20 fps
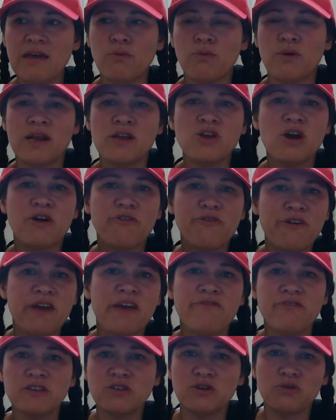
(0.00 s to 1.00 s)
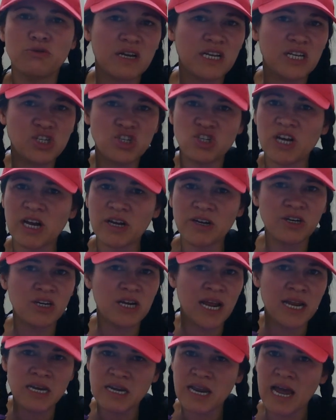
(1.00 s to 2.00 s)
when your faith is already shattered
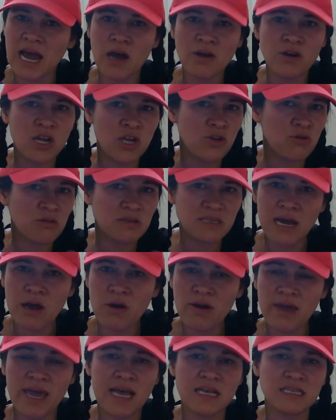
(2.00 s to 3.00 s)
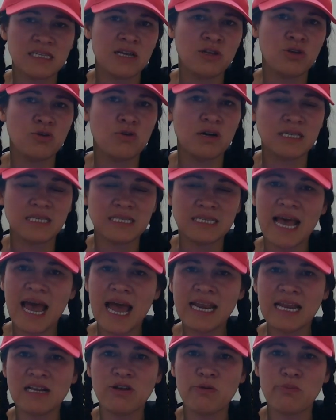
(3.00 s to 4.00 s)
and down, and you're downcast and you are
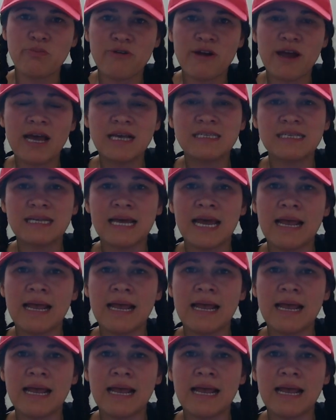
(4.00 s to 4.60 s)
sad and depressed.